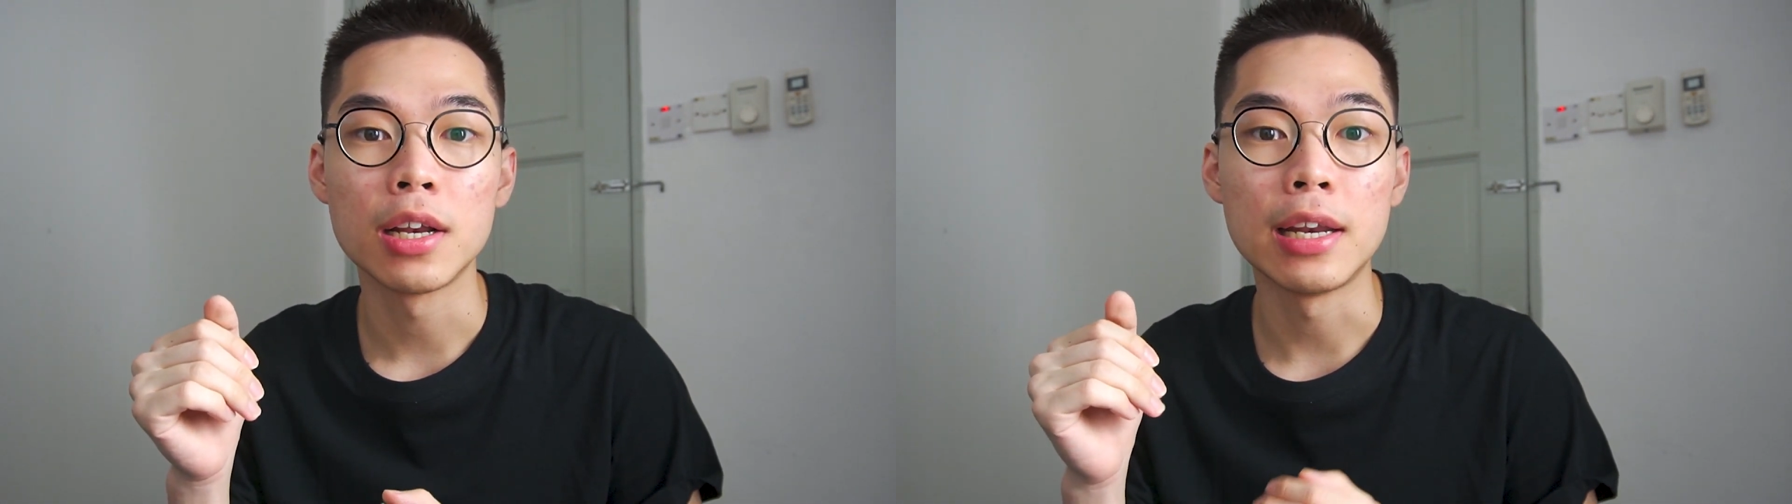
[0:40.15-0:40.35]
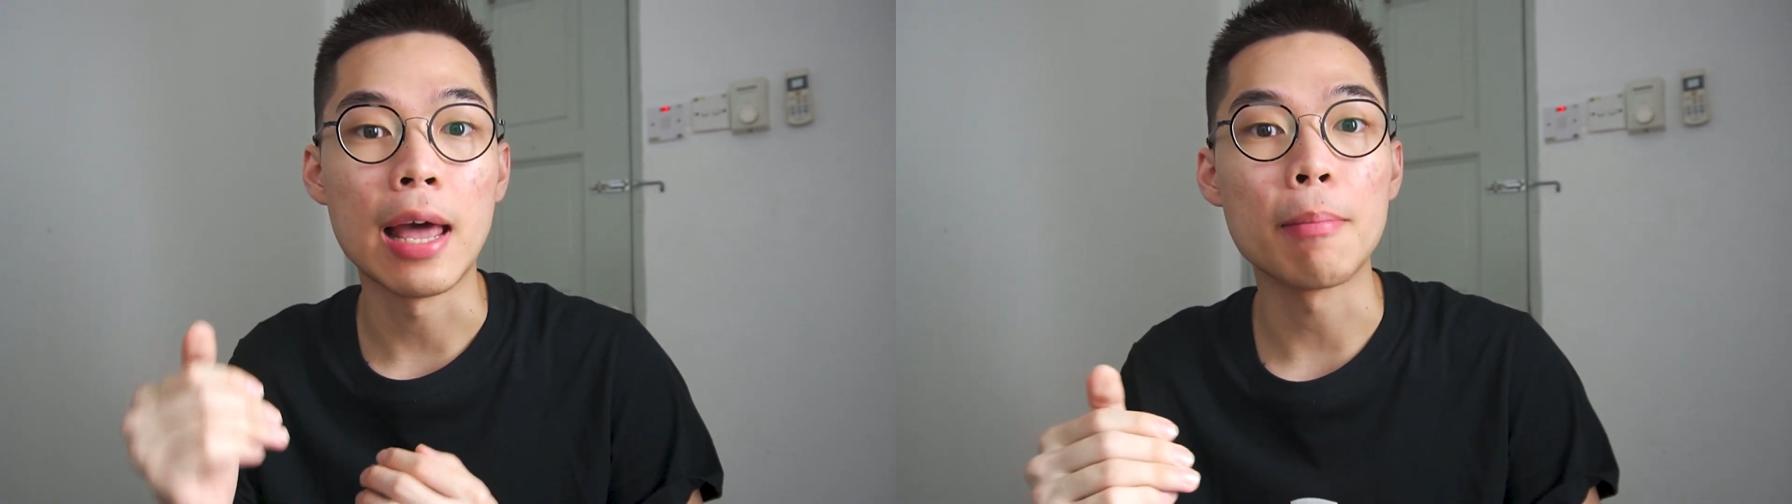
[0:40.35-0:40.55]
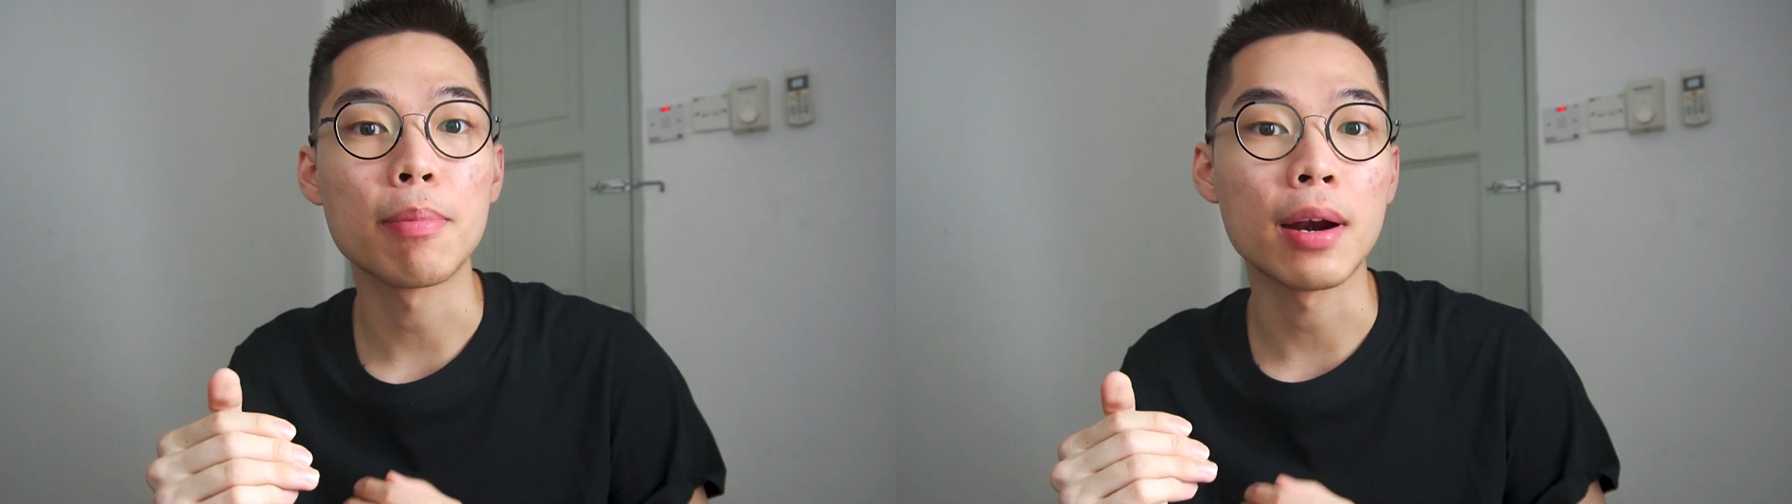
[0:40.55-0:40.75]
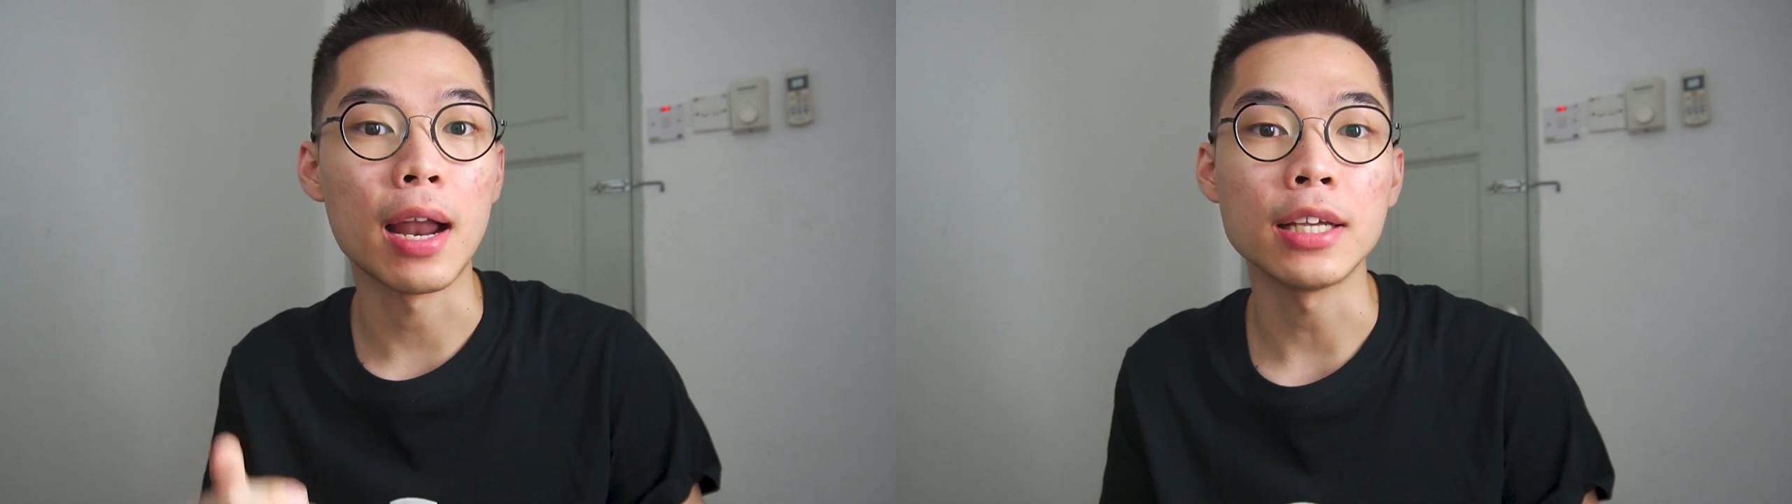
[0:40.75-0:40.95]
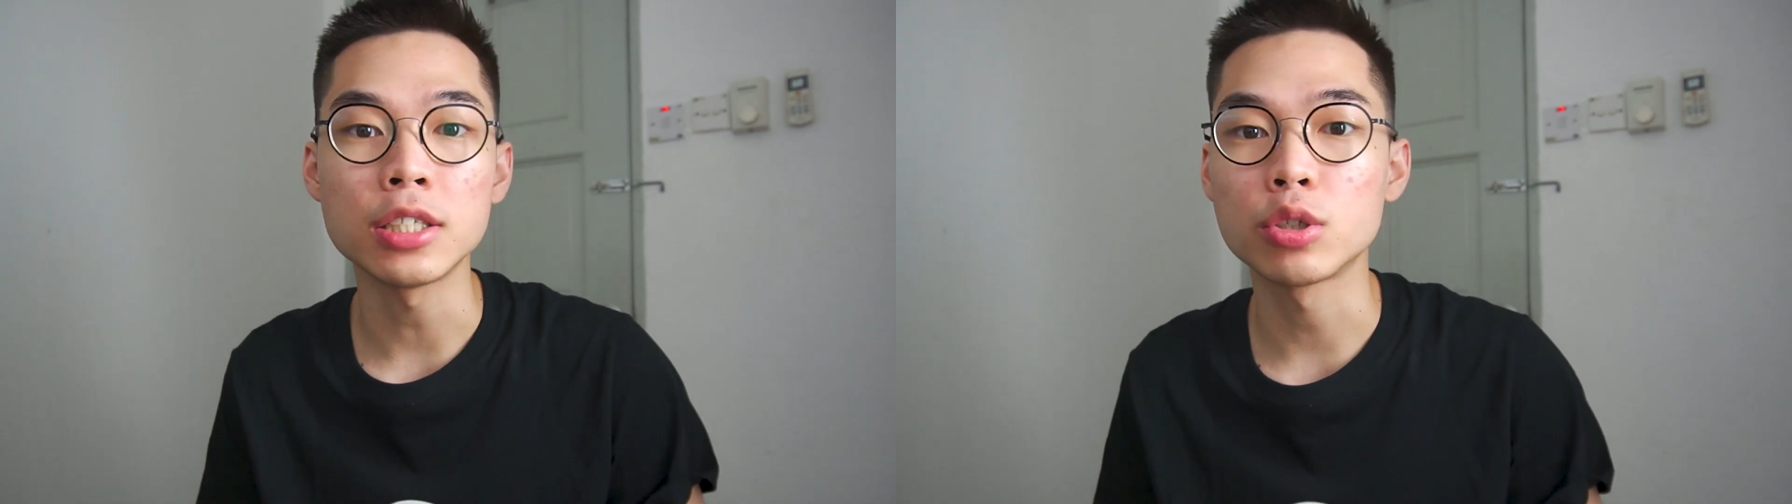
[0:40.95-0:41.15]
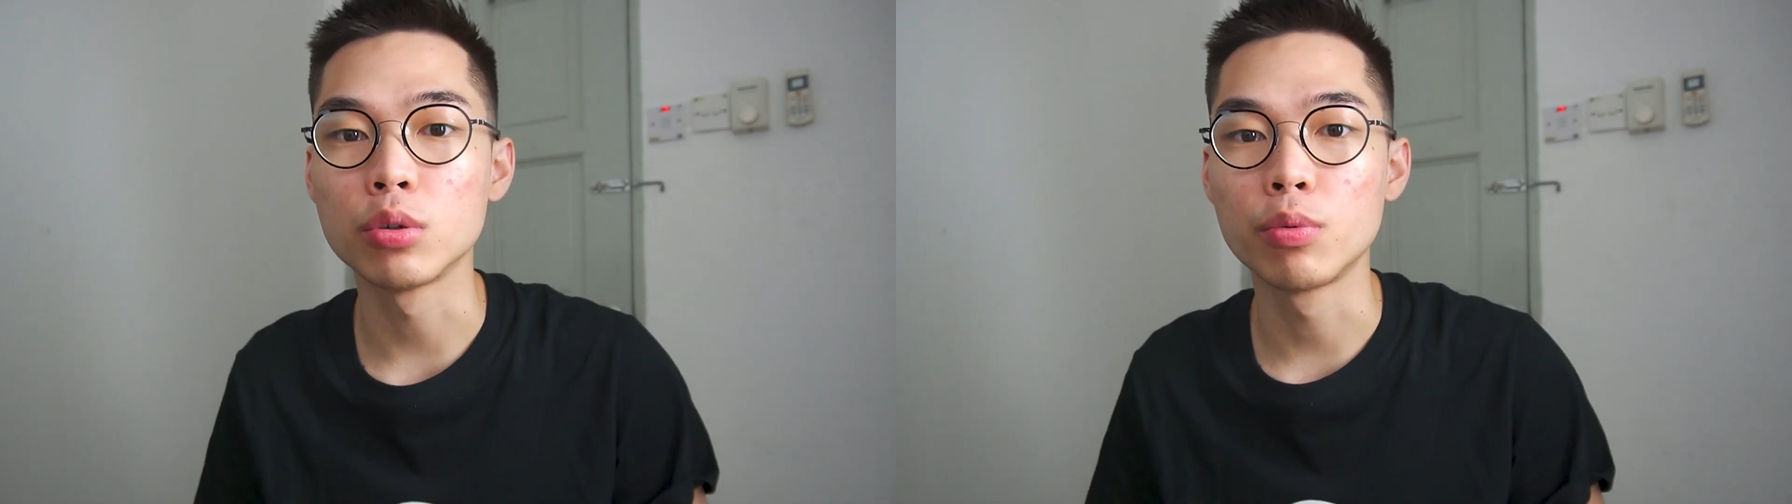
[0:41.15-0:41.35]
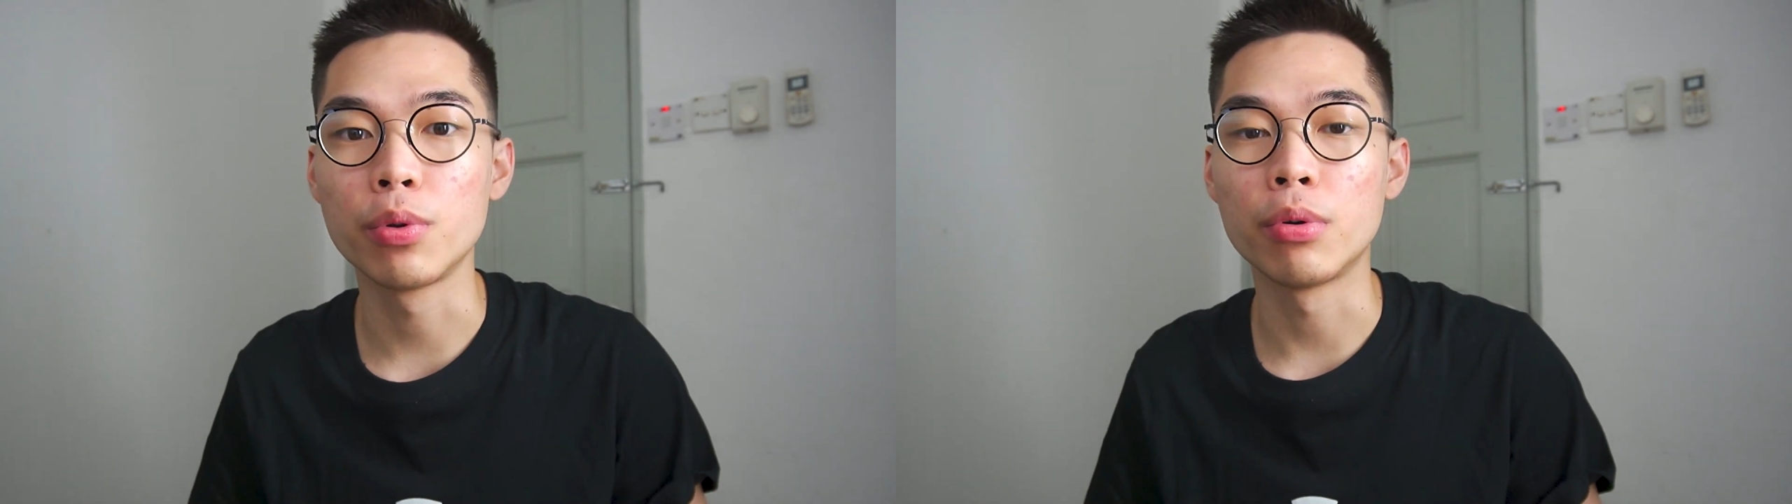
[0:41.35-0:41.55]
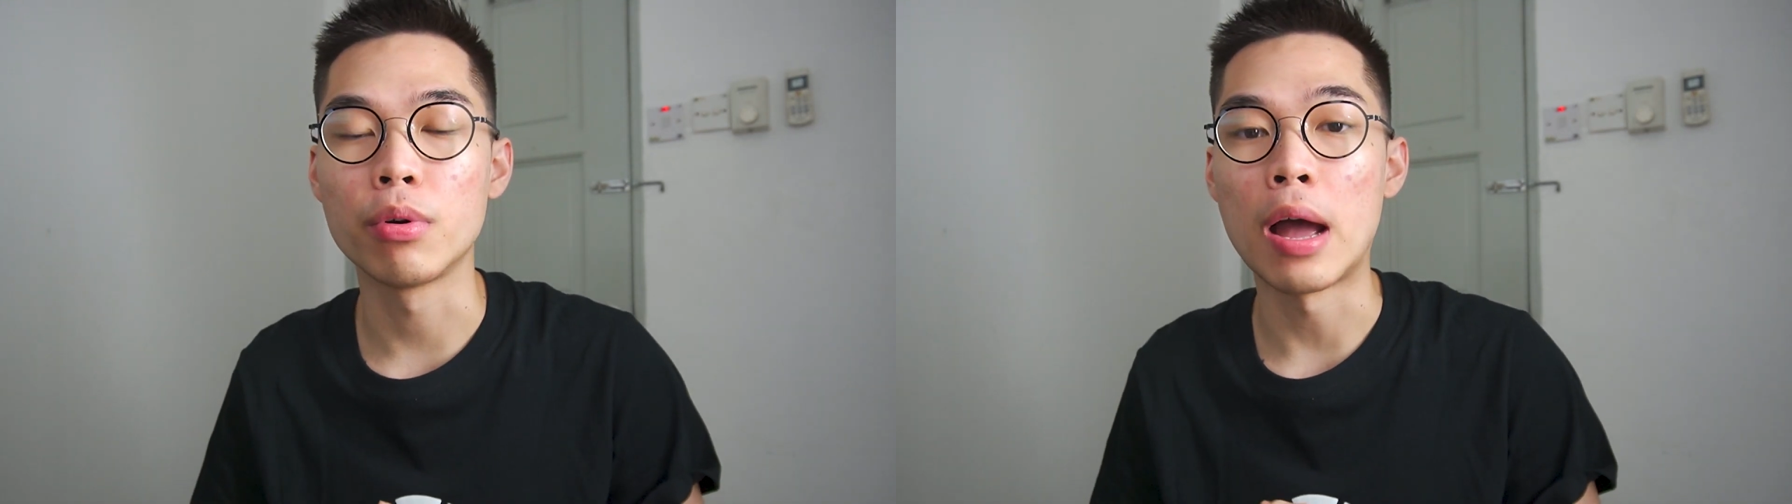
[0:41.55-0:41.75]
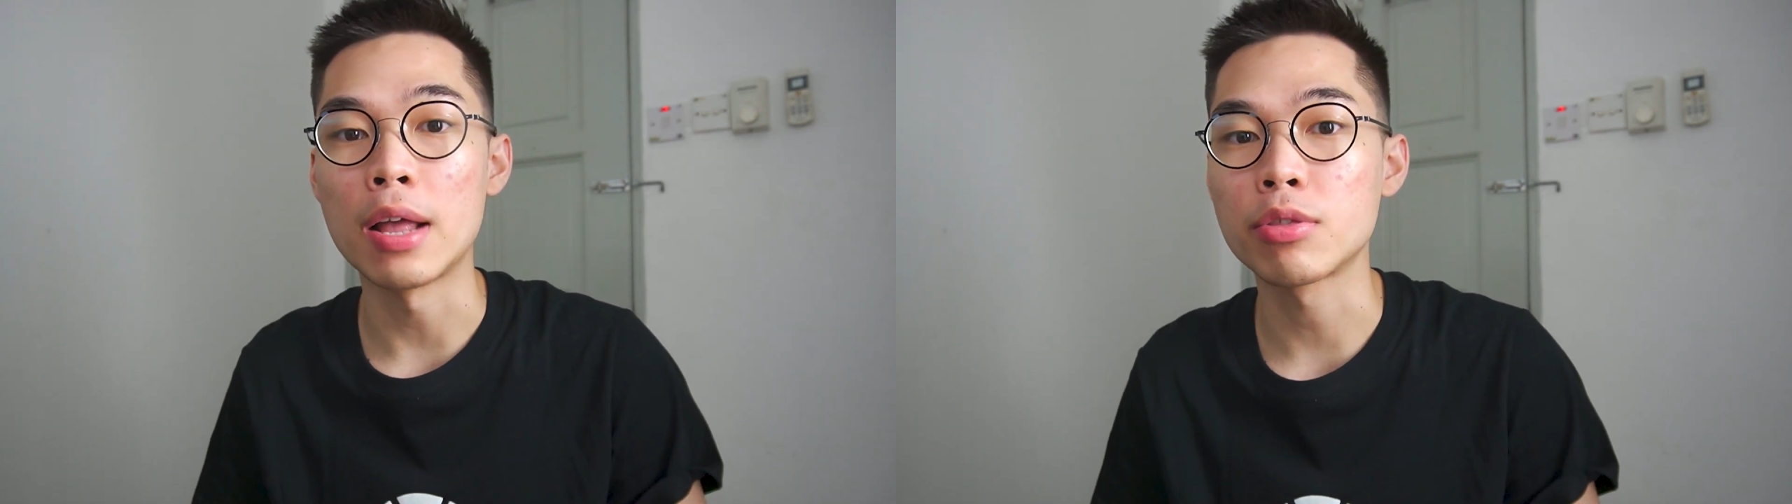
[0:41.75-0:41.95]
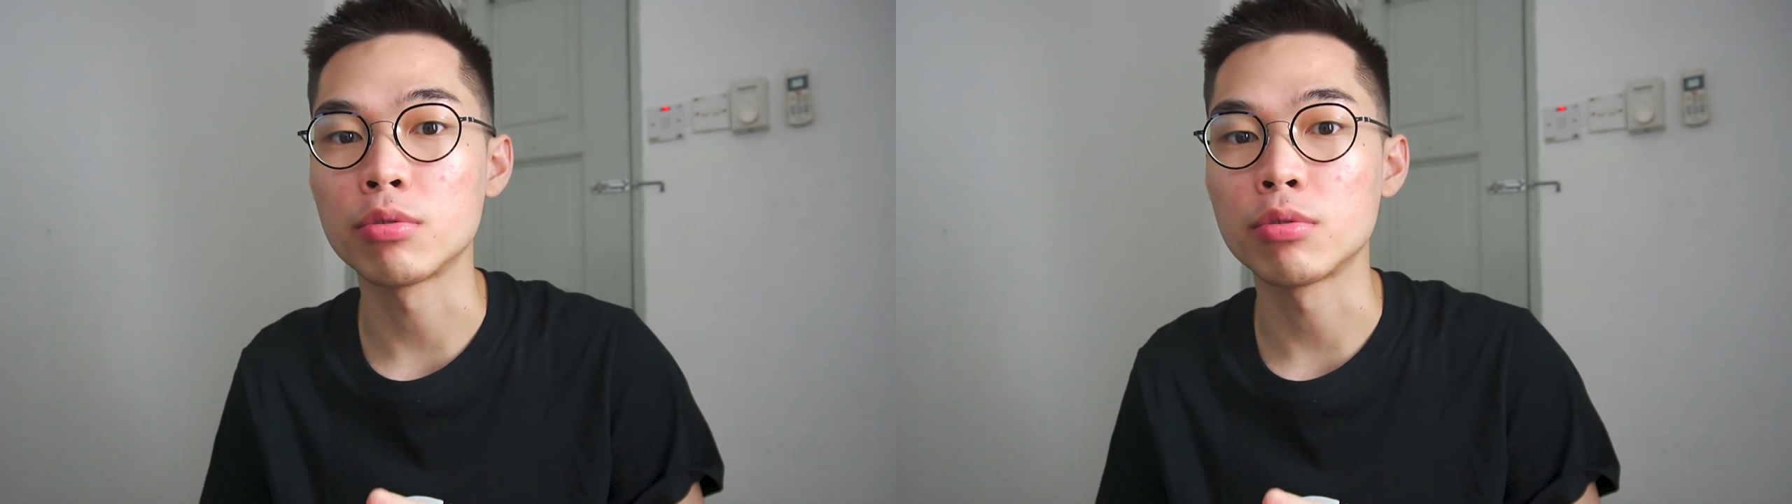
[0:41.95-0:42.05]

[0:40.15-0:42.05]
lab class, so we will head